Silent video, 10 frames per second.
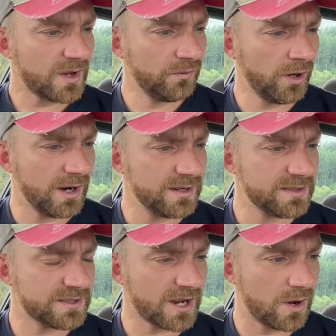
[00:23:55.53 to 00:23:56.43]
Right,
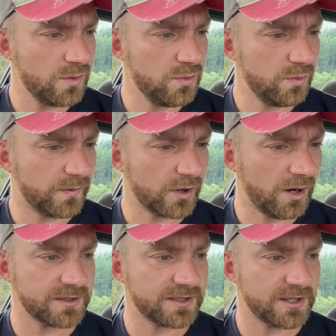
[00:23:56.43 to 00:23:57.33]
so we've
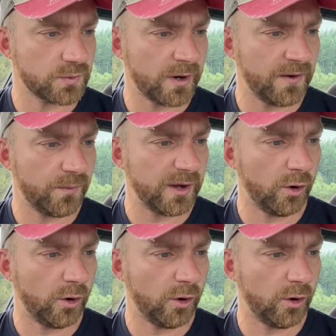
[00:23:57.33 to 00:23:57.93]
got, since when have we